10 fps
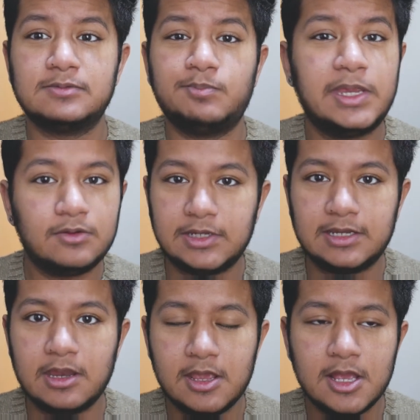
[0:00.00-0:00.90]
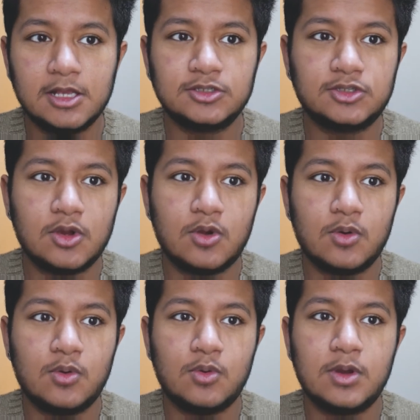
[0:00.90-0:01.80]
Period.
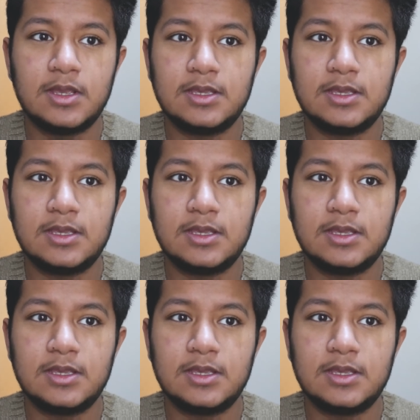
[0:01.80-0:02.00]
So